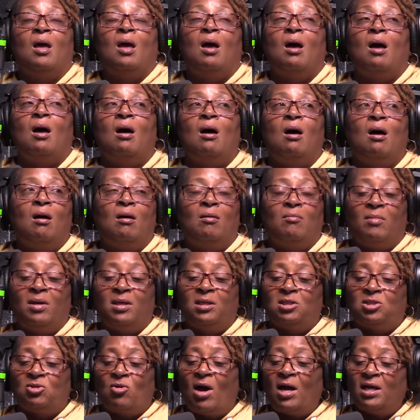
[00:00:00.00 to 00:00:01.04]
Uh, and
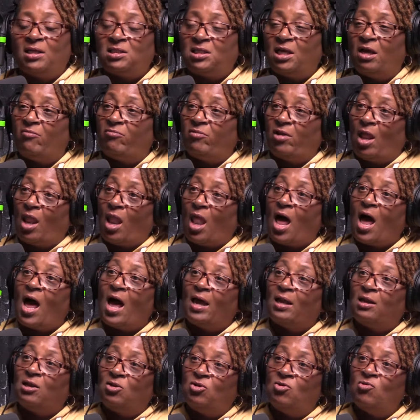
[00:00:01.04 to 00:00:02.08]
so I saved a
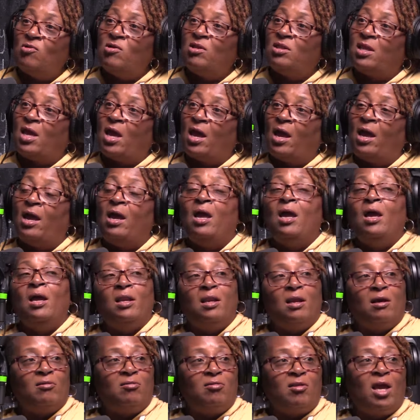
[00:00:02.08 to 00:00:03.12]
lot doing that.
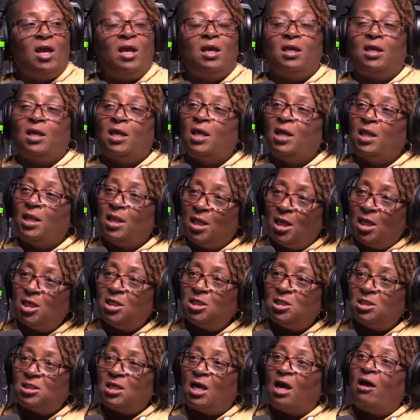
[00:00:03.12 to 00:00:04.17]
Now, thank
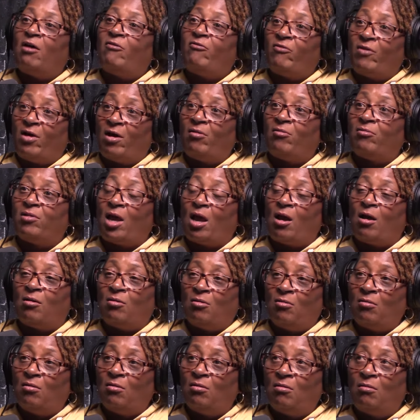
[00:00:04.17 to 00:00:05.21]
goodness I found out.
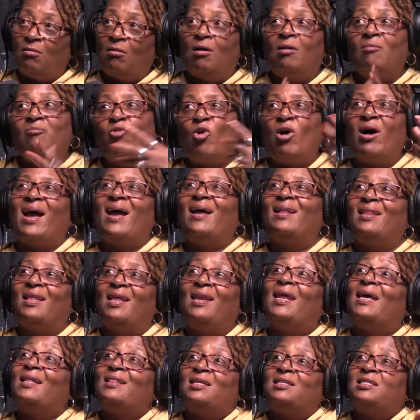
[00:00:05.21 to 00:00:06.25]
Uh, well, at, and
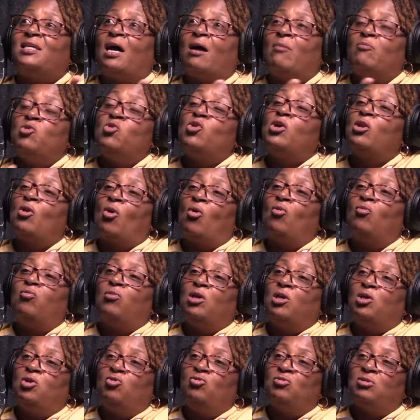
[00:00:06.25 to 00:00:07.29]
at the time, you can only
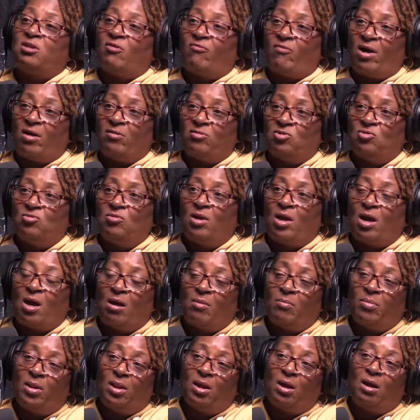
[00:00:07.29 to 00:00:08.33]
use the 529
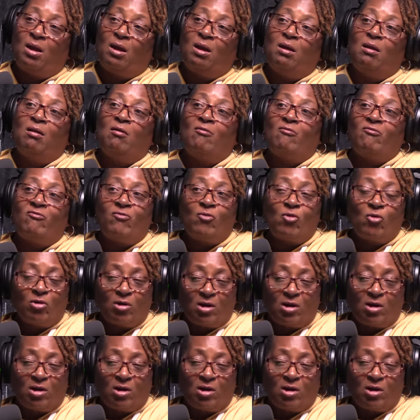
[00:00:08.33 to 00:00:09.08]
plan mm-hmm. for